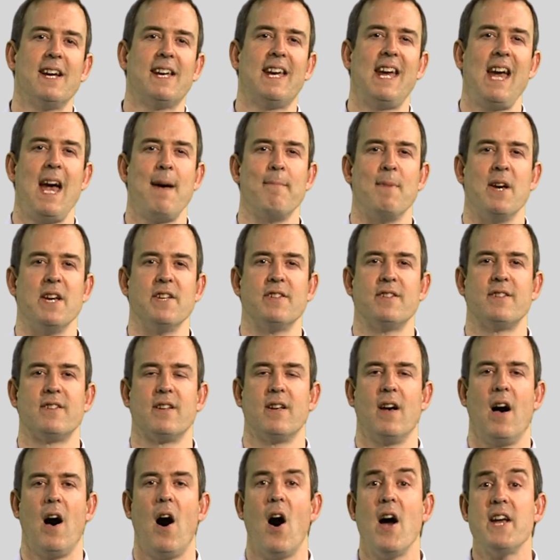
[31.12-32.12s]
a chemist,
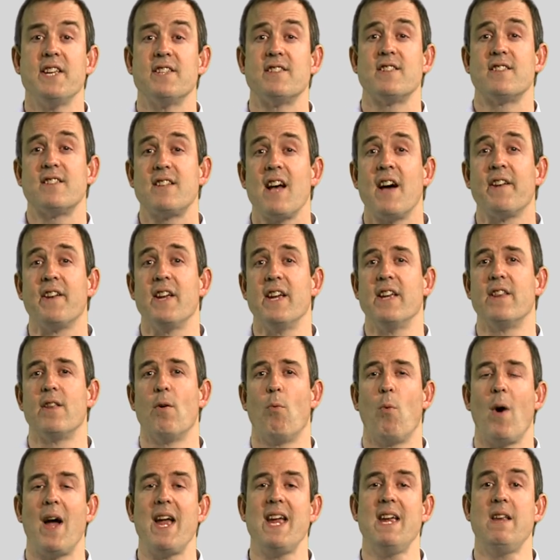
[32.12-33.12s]
I study the
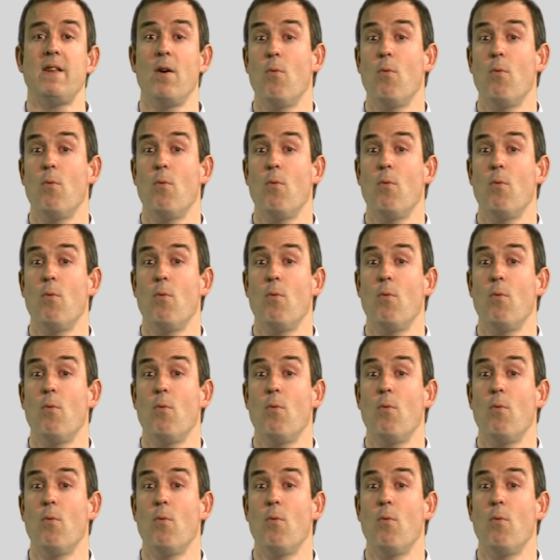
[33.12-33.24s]
way